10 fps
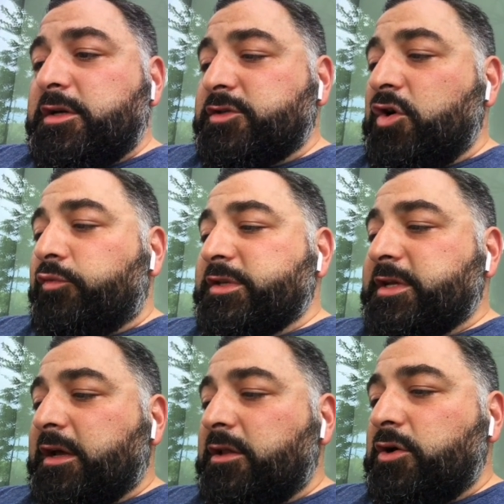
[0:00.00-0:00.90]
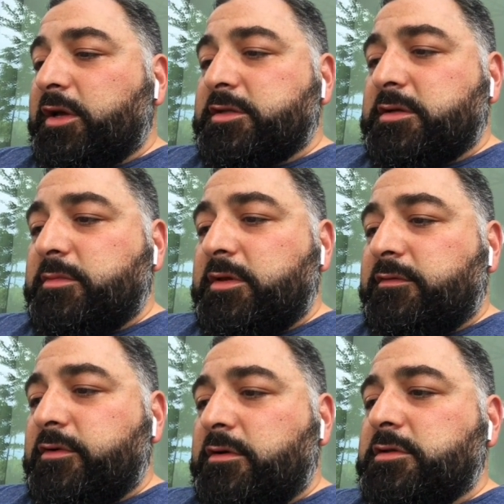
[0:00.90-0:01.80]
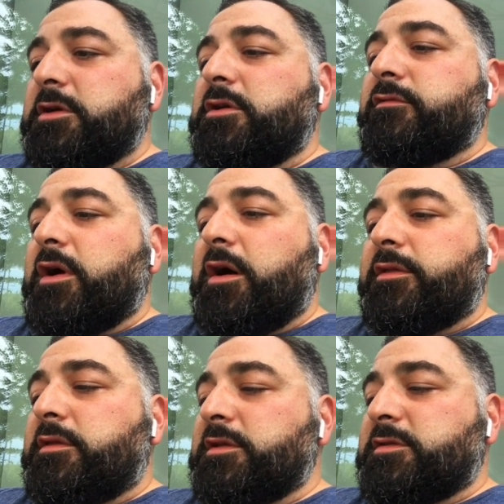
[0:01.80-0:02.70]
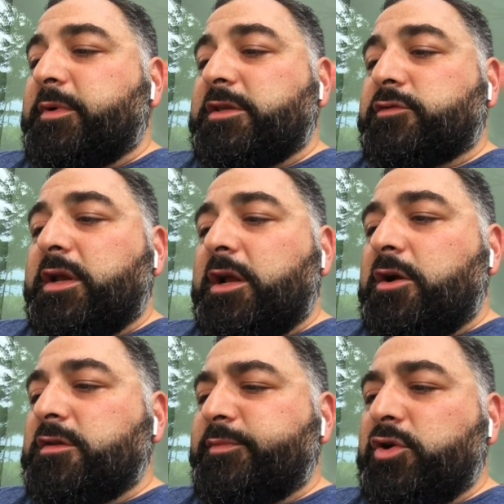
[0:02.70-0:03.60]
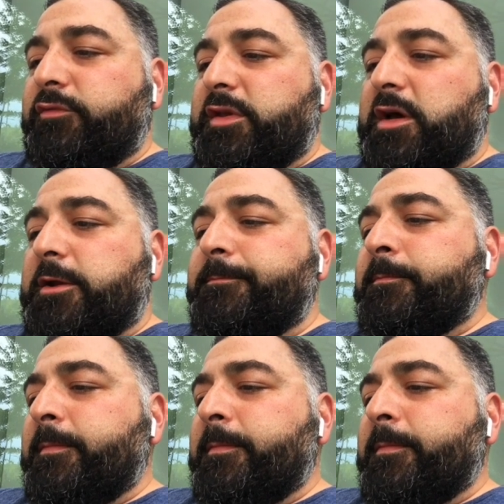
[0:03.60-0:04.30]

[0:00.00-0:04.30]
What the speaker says: So if we take a look at some of these photos here, you've got this space right here. It's beautifully done.